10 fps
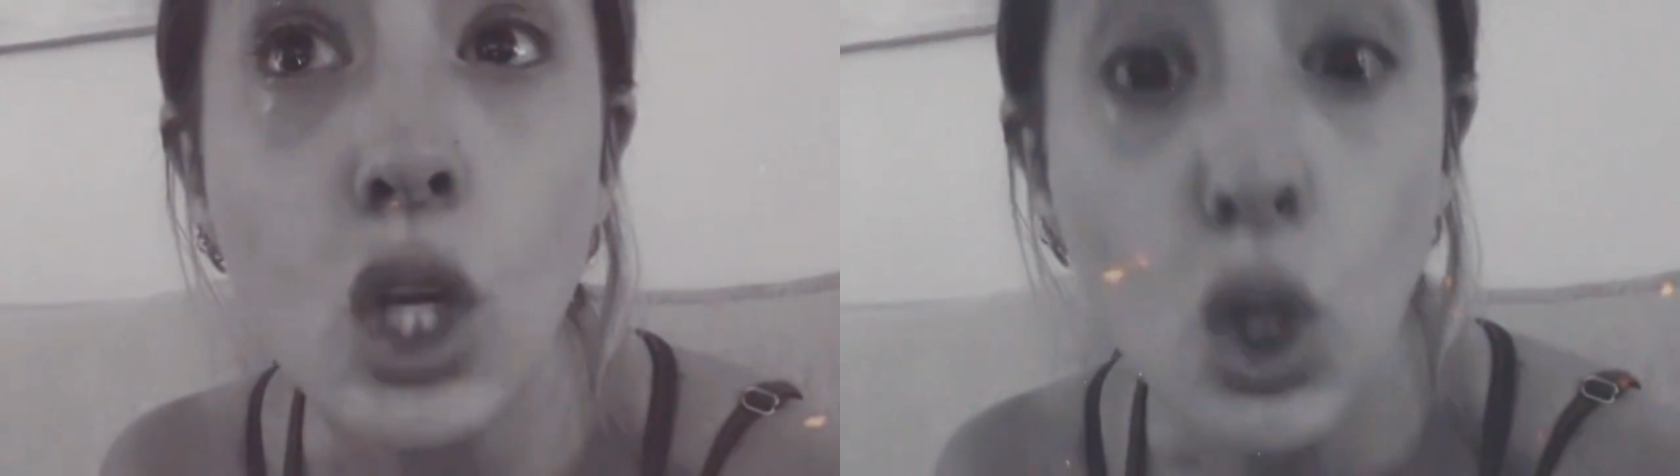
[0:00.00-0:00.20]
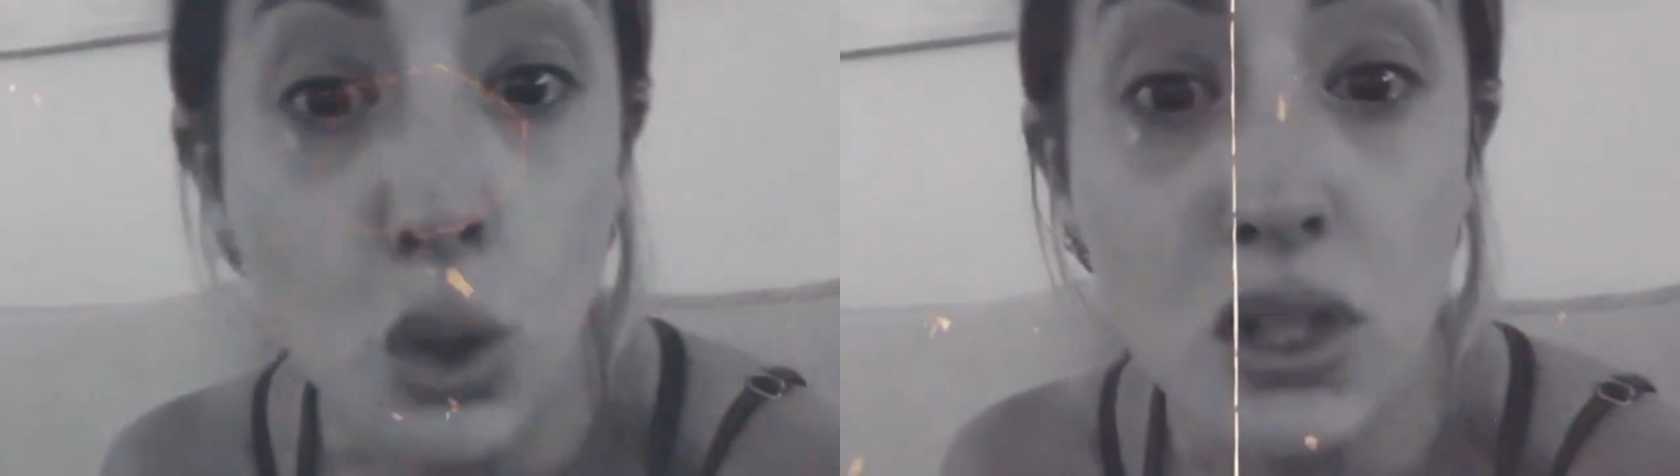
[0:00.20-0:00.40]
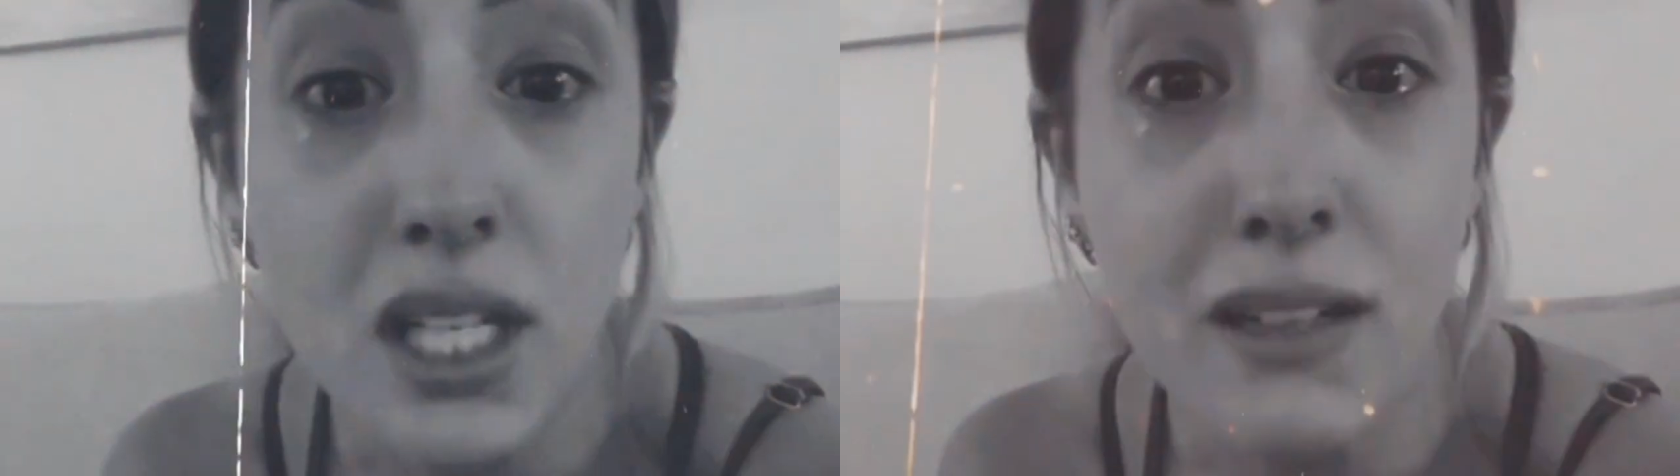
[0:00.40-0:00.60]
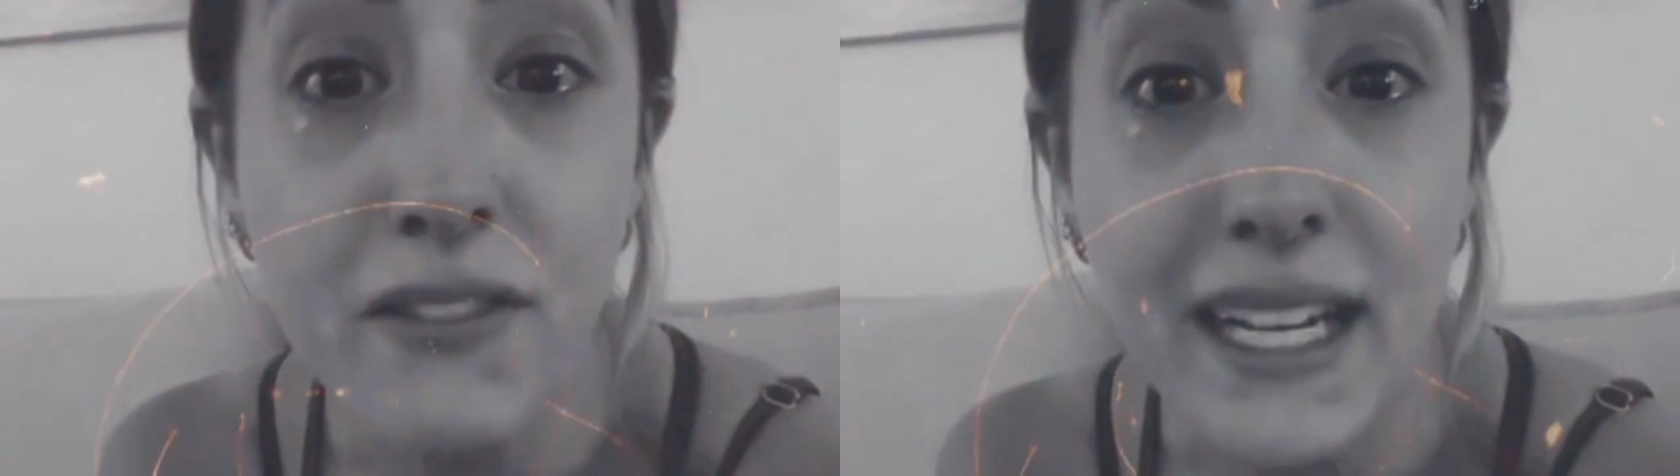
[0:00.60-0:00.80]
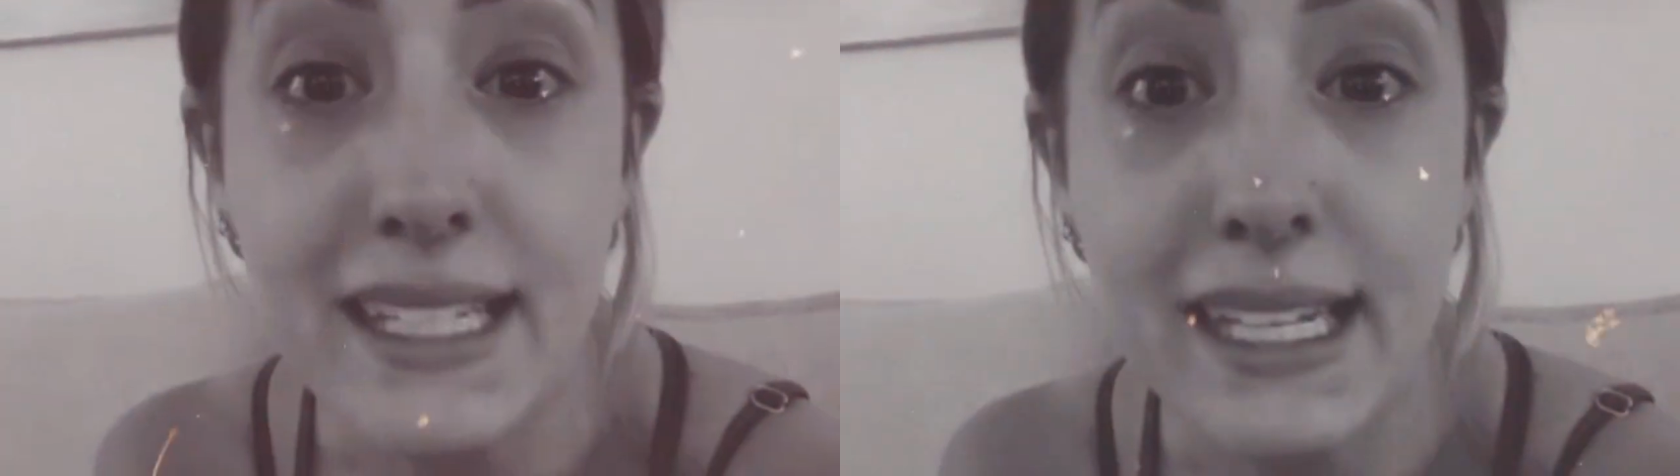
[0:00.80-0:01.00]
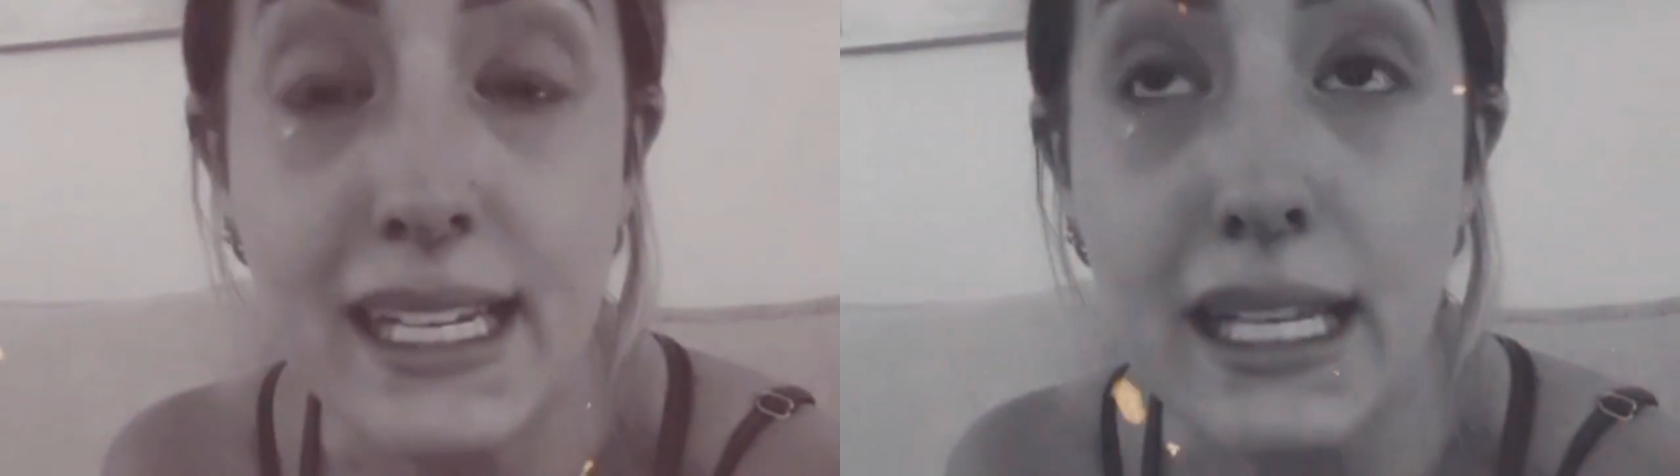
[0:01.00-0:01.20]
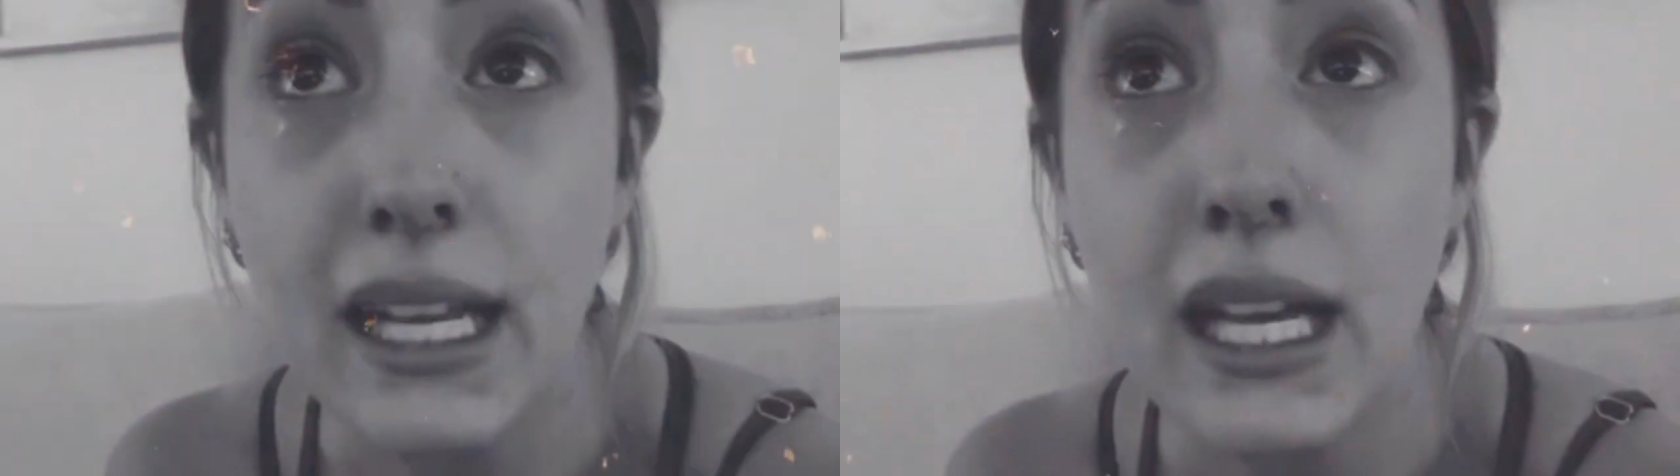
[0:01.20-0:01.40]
Who's going to fix it?